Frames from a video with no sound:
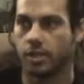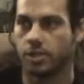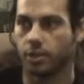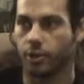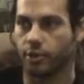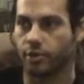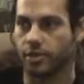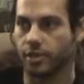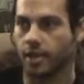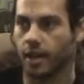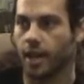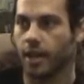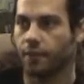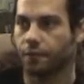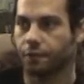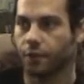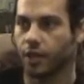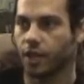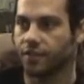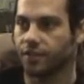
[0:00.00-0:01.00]
So there's a guy
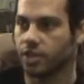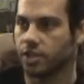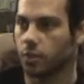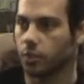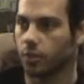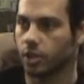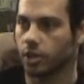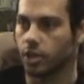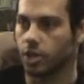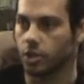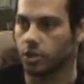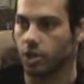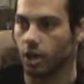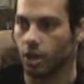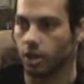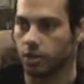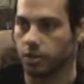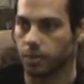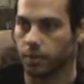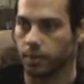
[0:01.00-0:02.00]
in front of us, and we're going to go
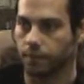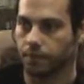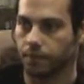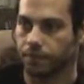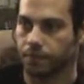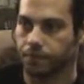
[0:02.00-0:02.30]
talk to him.